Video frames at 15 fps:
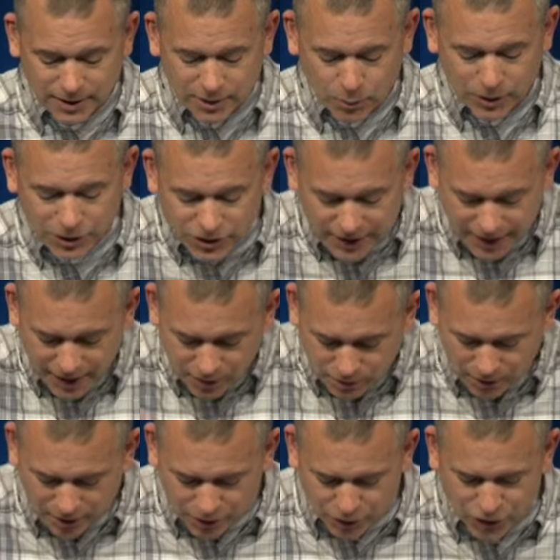We're in Second
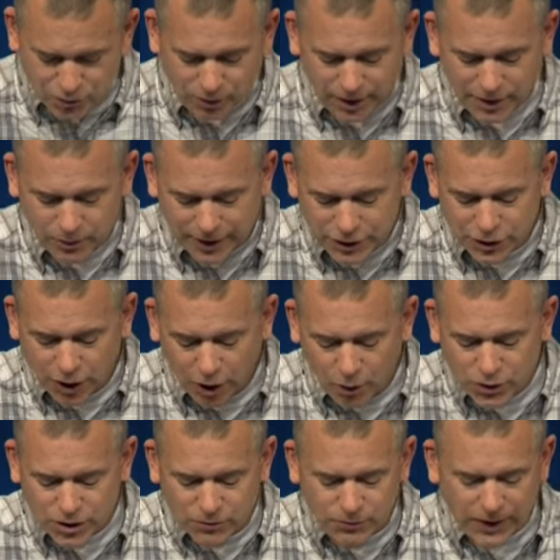Chronicles 20, right?
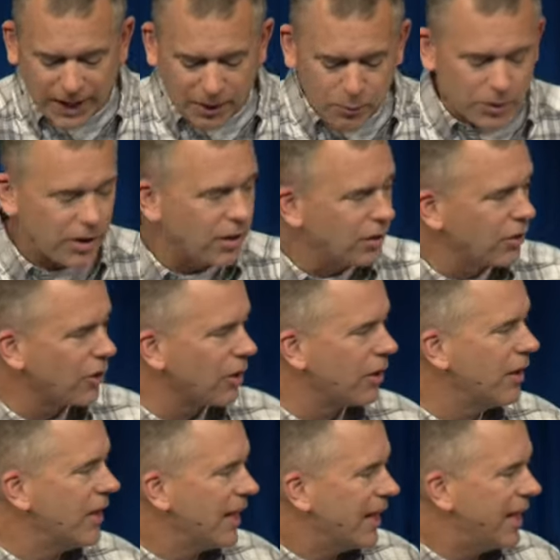Jehoshaphat, we're going to learn,
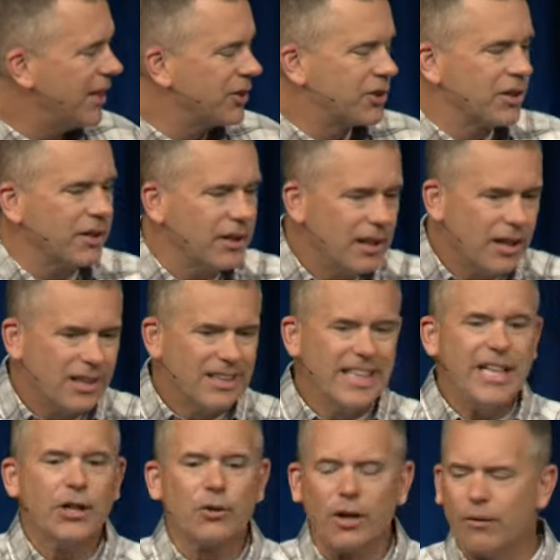he is the
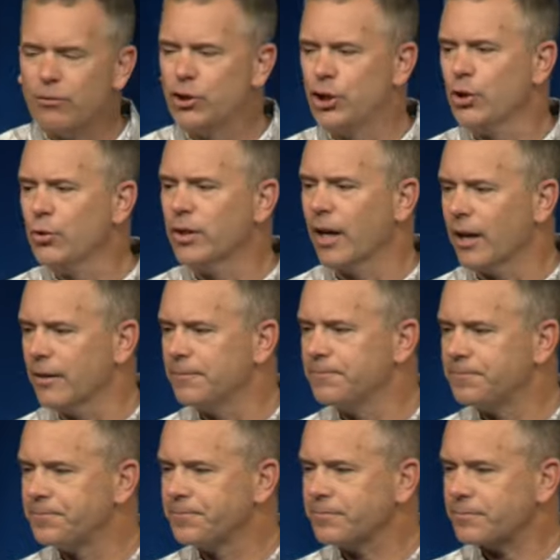leader of Judah.
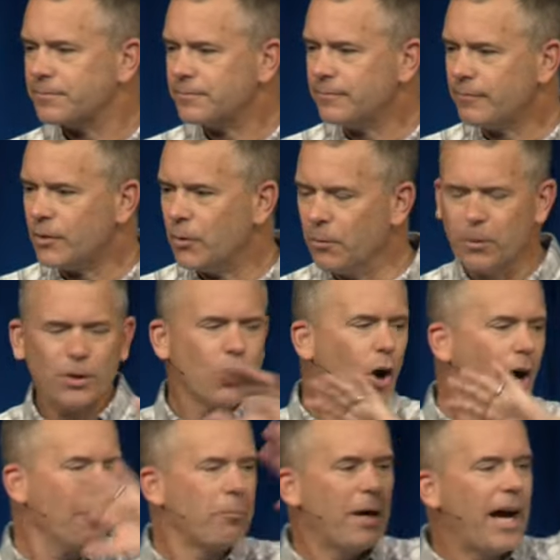We're
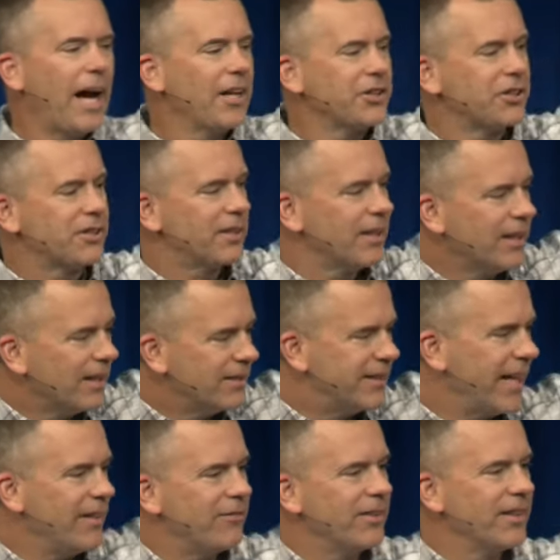long past
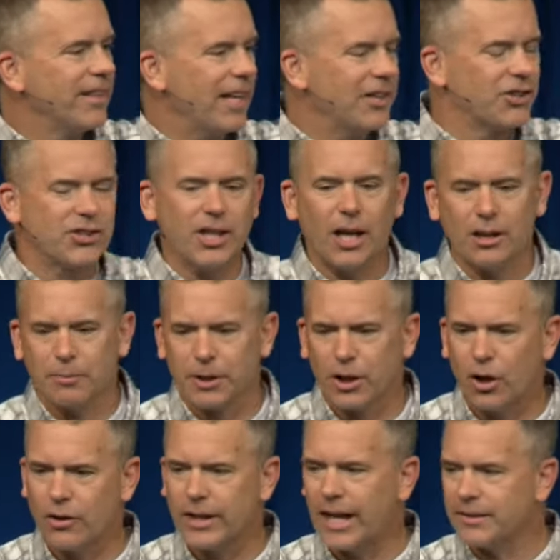David and Solomon and
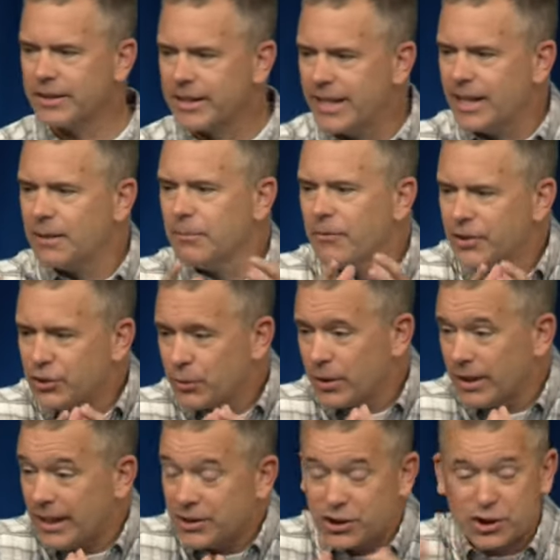all that. The kingdom of Israel
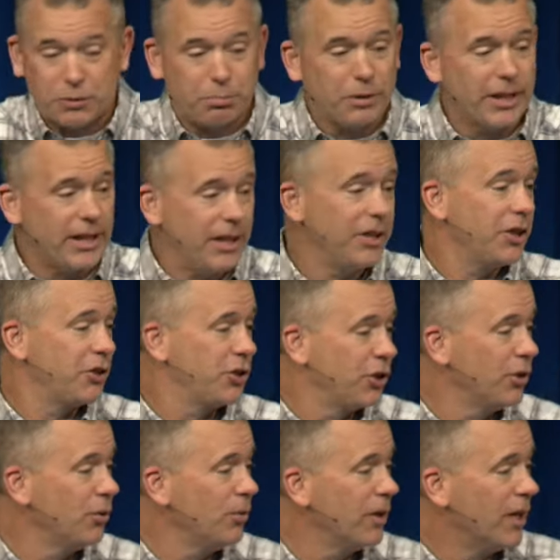has split into
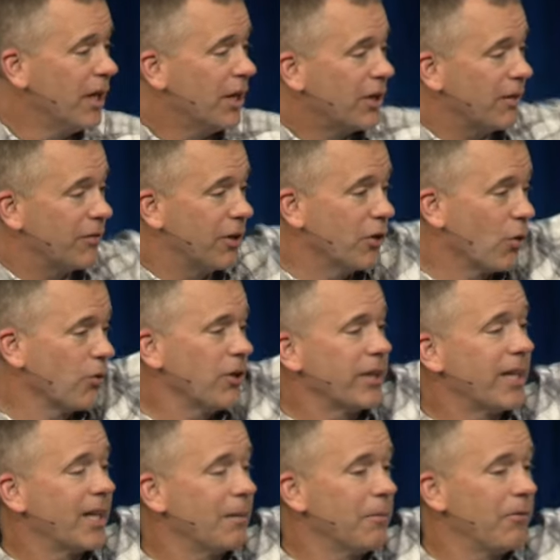two. You have the northern
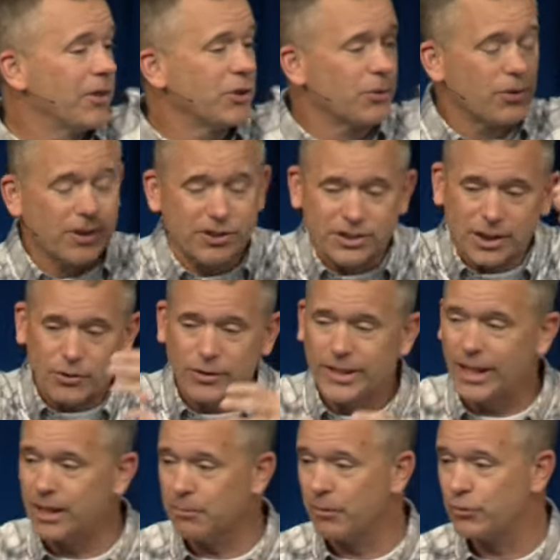kingdom of Israel, the southern
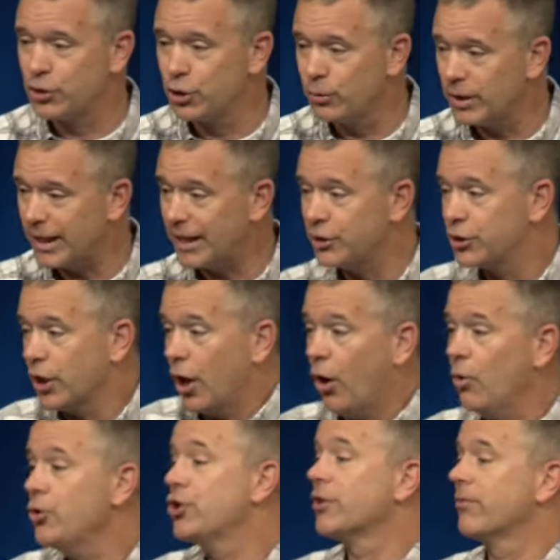kingdom of Judah, and
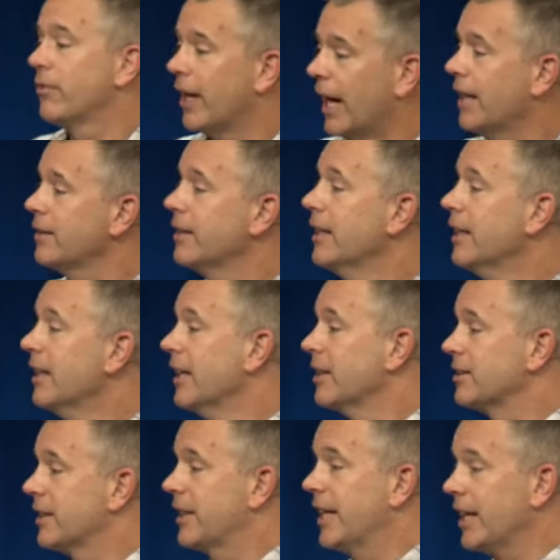Jehoshaphat
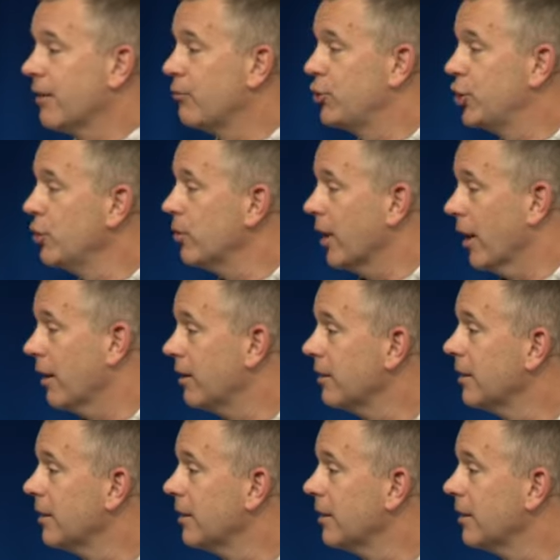is the king of Judah.